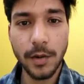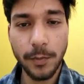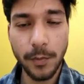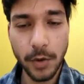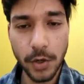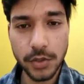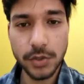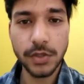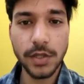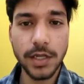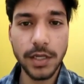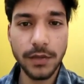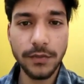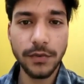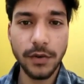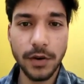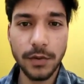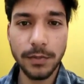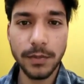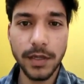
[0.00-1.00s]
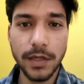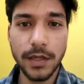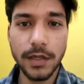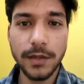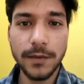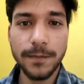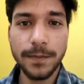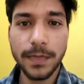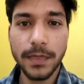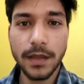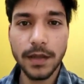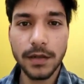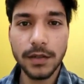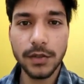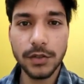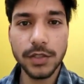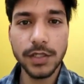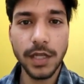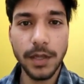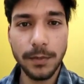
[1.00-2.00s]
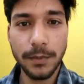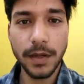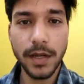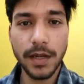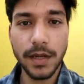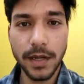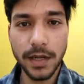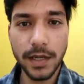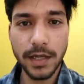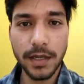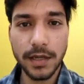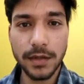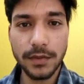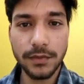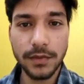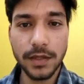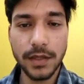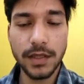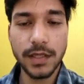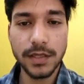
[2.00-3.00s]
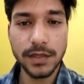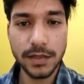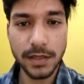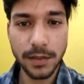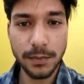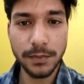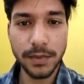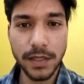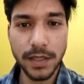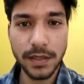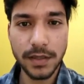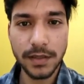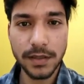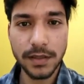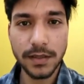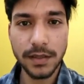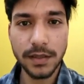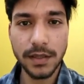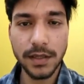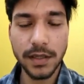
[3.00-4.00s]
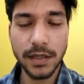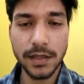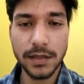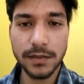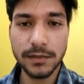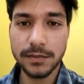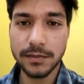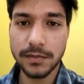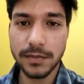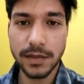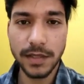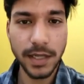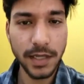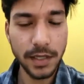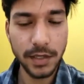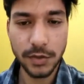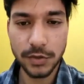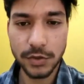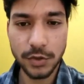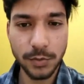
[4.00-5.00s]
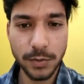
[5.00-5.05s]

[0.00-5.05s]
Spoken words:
opportunity for me to shape my career with this company. And thank you